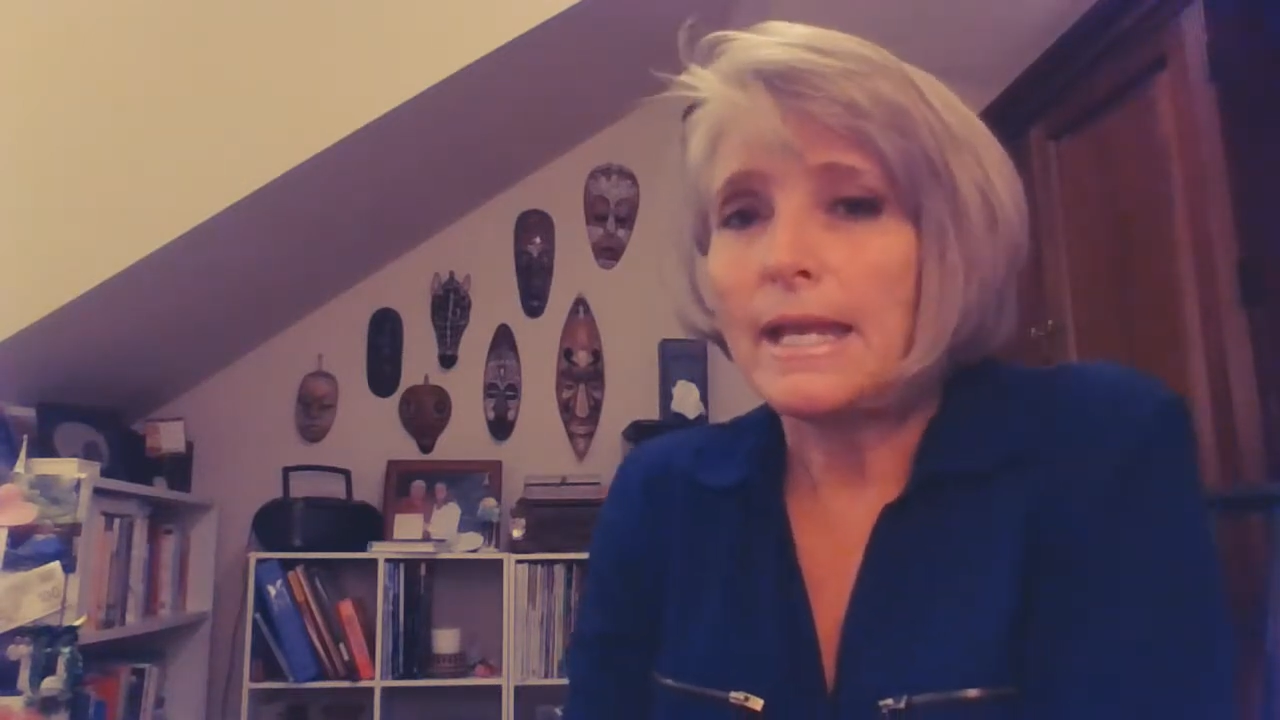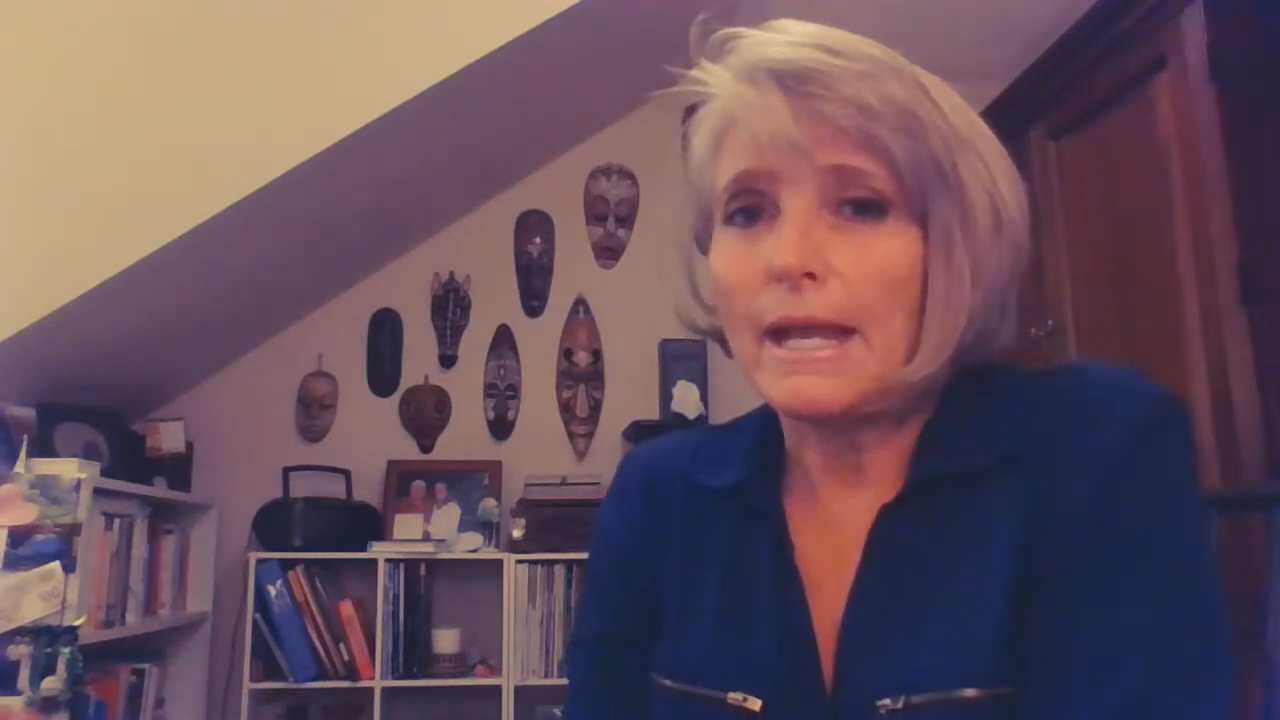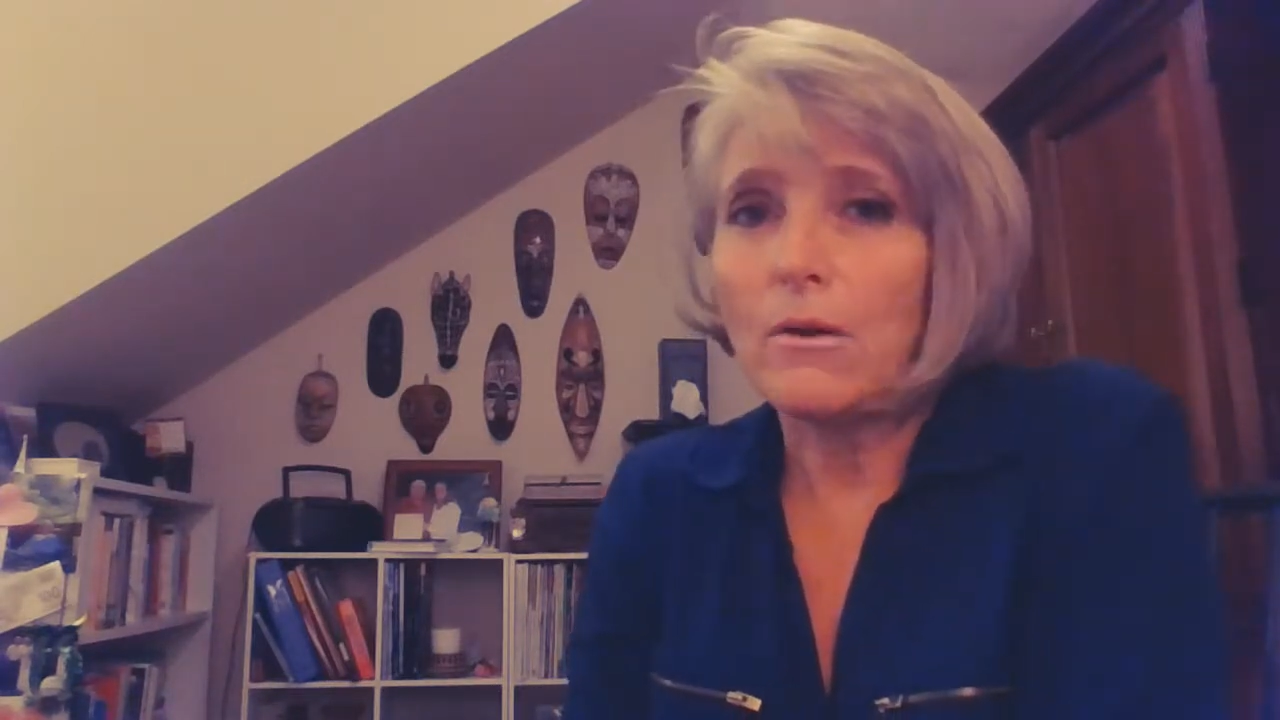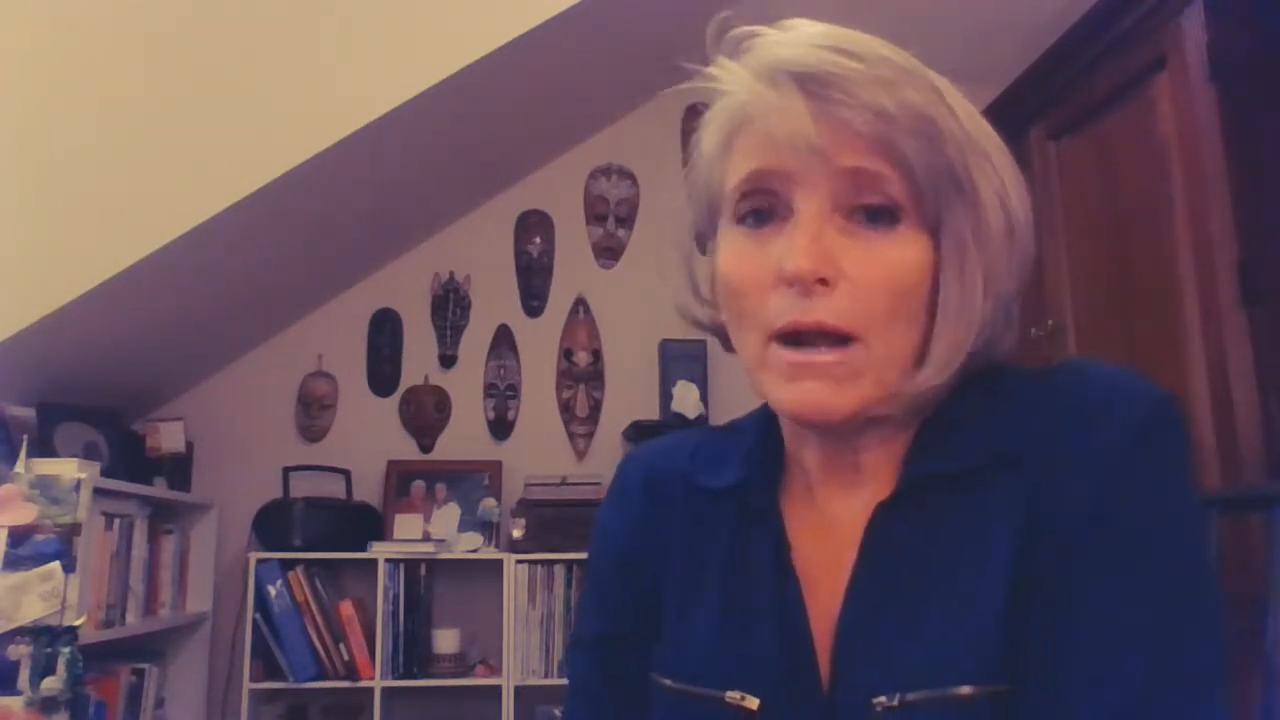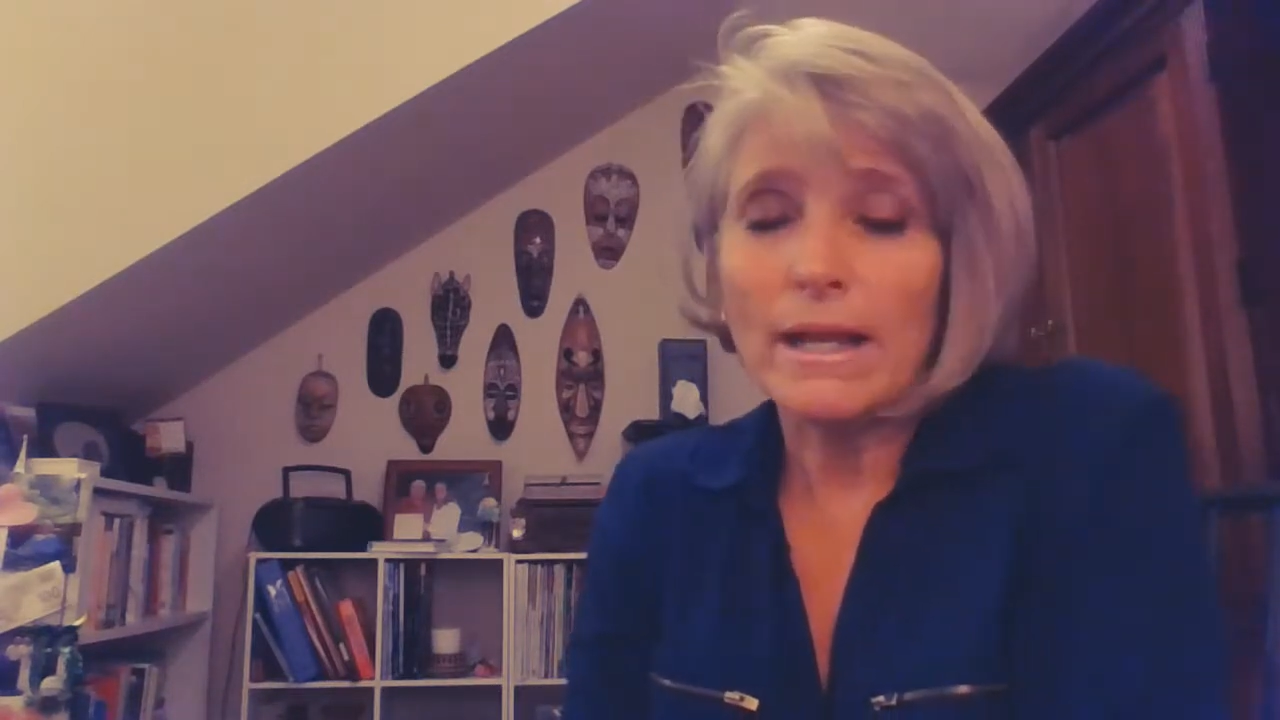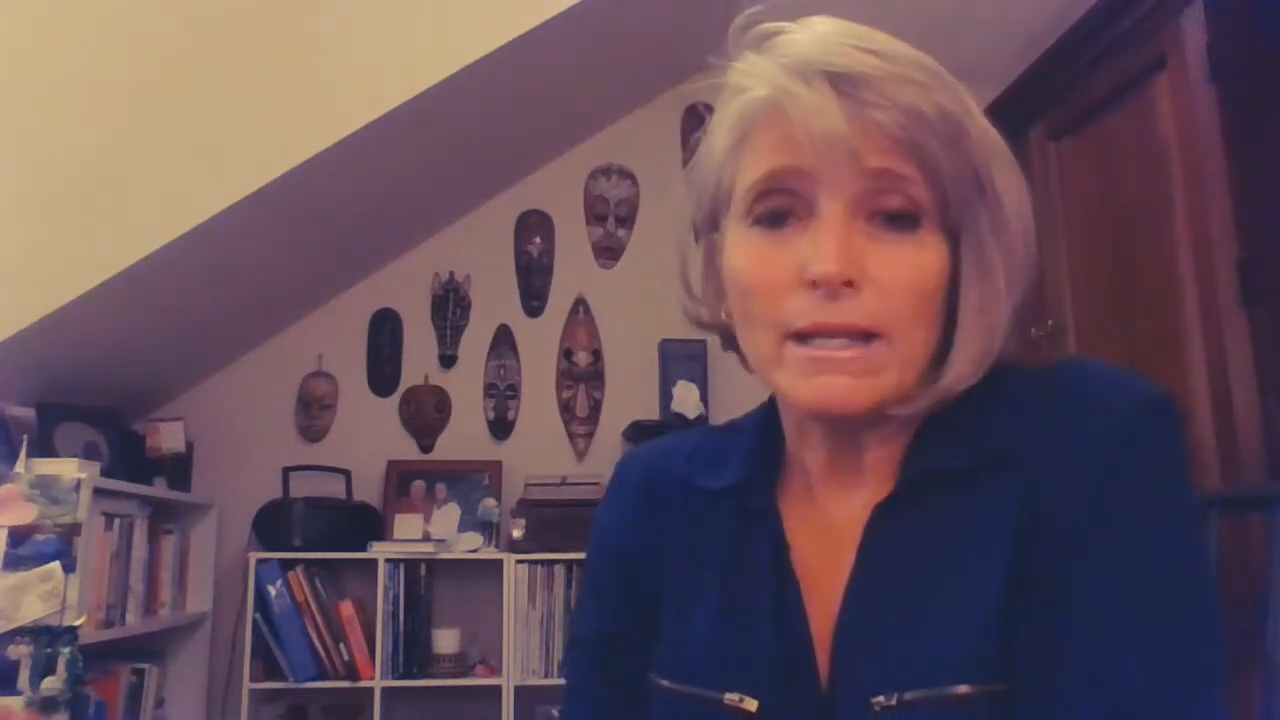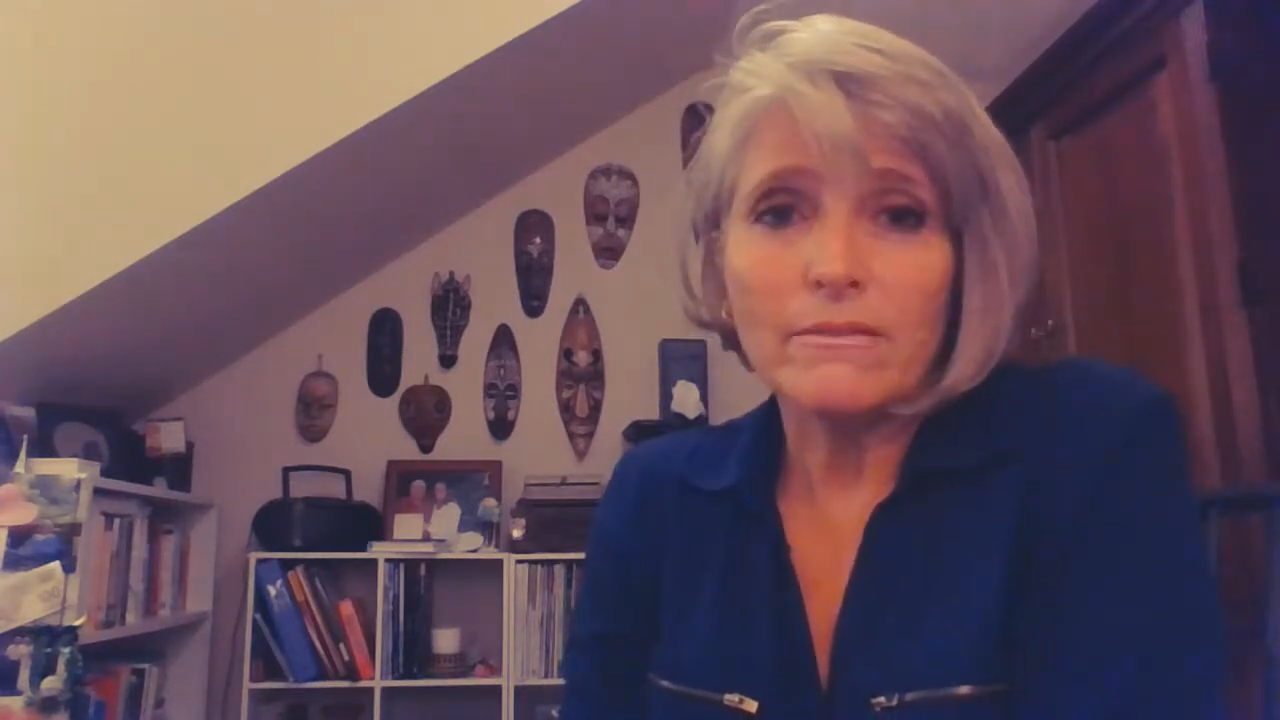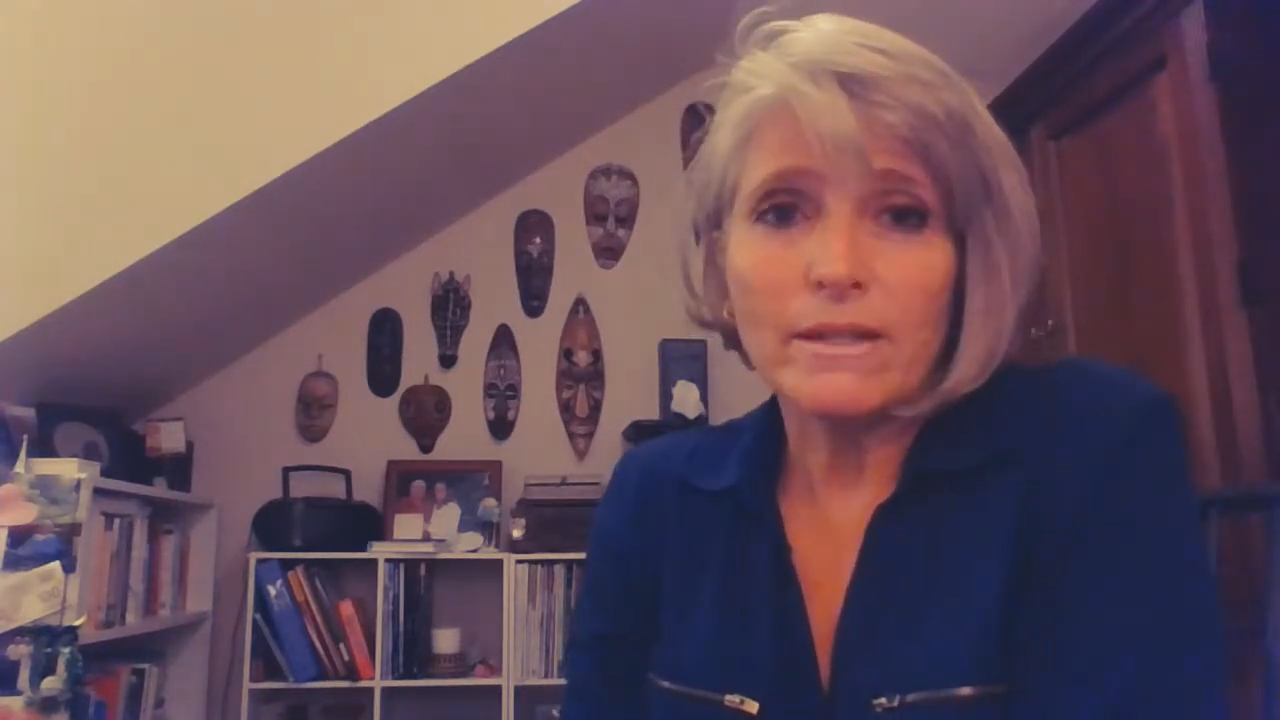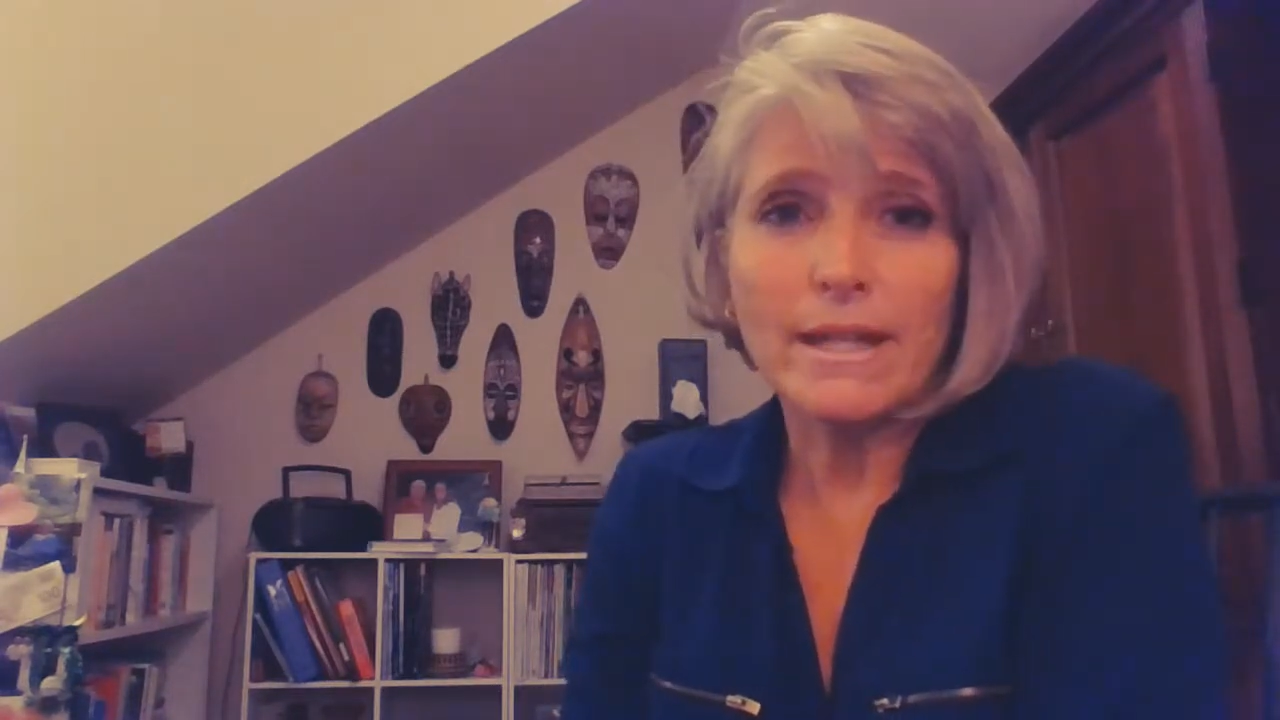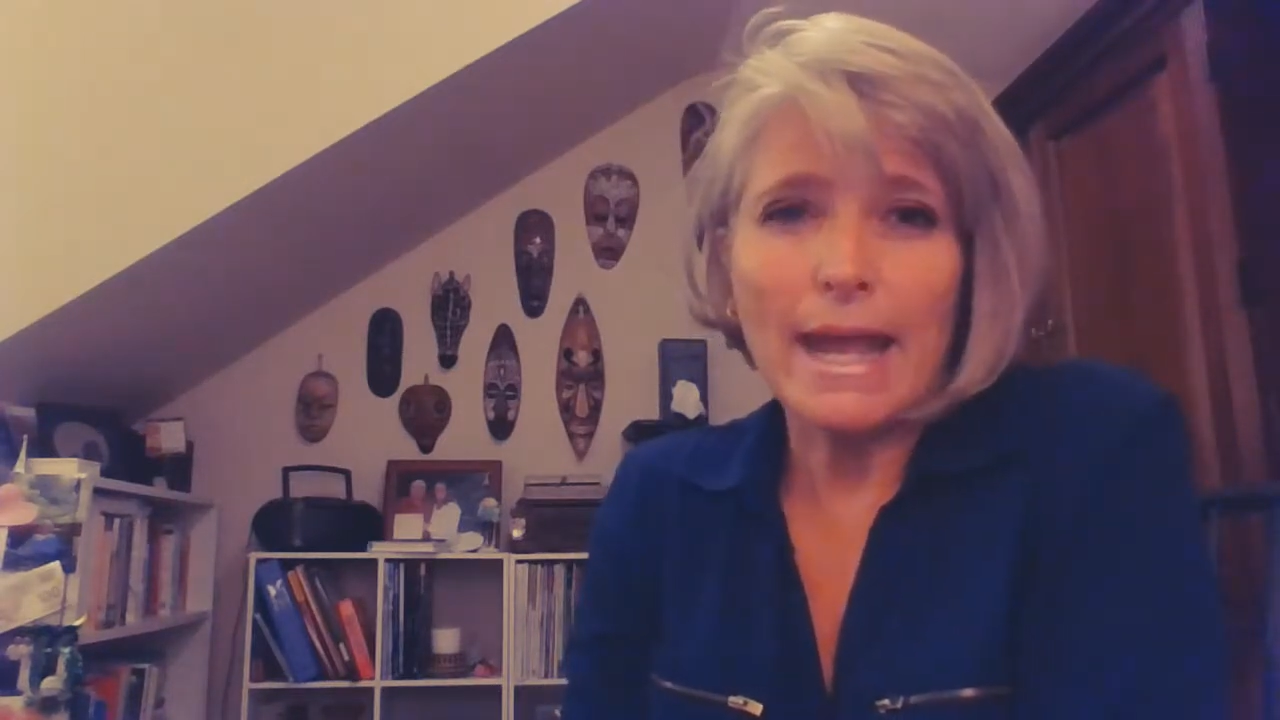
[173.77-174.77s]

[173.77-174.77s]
Now, I live in